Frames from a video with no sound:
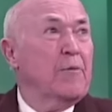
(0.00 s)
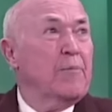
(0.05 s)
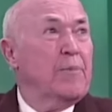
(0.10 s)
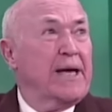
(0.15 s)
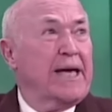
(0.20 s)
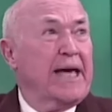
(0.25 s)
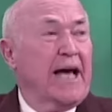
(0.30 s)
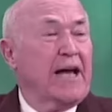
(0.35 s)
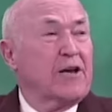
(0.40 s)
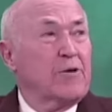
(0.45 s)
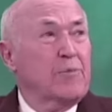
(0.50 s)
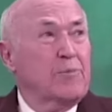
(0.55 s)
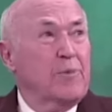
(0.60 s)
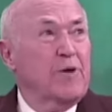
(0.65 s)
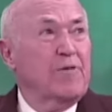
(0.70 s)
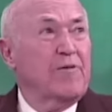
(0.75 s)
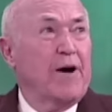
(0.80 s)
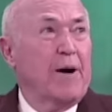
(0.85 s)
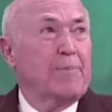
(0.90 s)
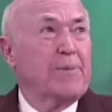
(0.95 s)
began to
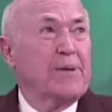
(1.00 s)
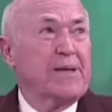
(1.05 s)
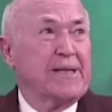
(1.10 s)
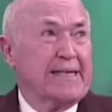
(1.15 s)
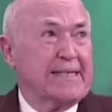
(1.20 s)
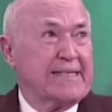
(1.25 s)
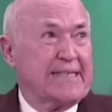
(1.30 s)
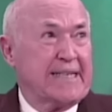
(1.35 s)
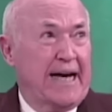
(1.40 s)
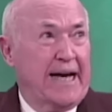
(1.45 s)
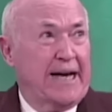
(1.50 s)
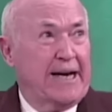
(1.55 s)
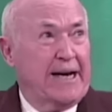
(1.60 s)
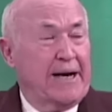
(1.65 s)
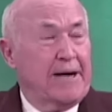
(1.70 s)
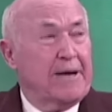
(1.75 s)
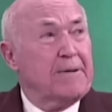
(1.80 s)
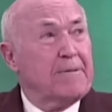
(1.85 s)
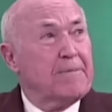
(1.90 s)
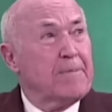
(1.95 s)
move up in the
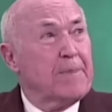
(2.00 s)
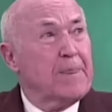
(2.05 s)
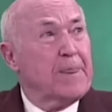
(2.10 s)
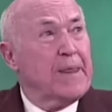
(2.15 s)
Sinai.